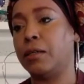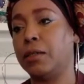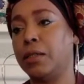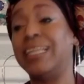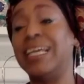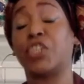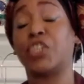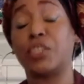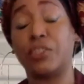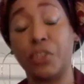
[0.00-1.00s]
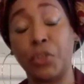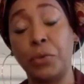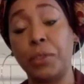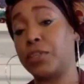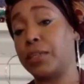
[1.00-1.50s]
elections, the 2
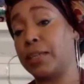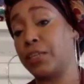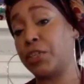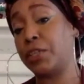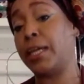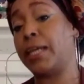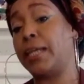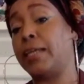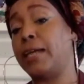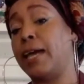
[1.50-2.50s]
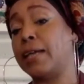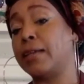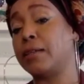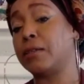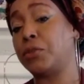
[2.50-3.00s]
elections, the election in Haiti
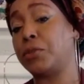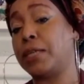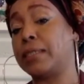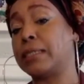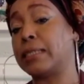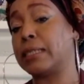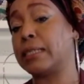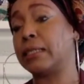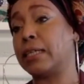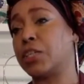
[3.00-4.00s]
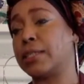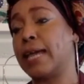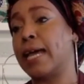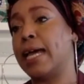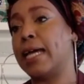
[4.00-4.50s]
and the 2016 elections.
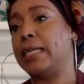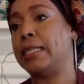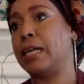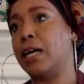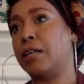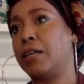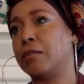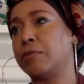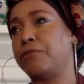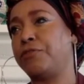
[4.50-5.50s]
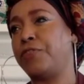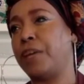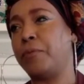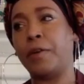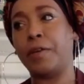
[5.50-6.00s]
He died on
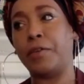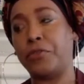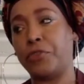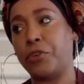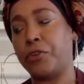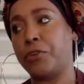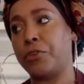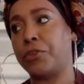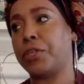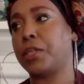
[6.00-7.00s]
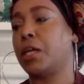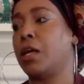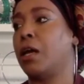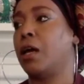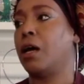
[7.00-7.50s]
February 3rd.
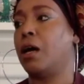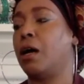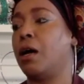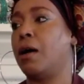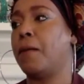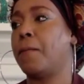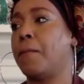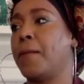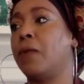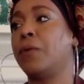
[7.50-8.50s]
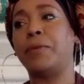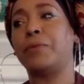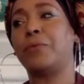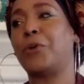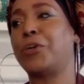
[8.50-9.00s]
And
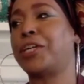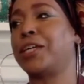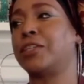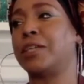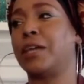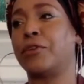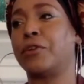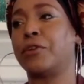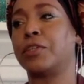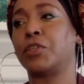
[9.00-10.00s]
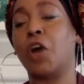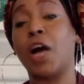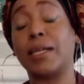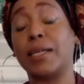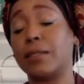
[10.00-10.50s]
we had been working
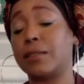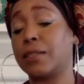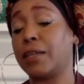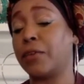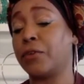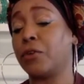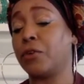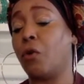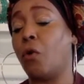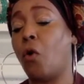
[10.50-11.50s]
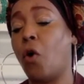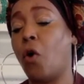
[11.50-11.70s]
together and talking together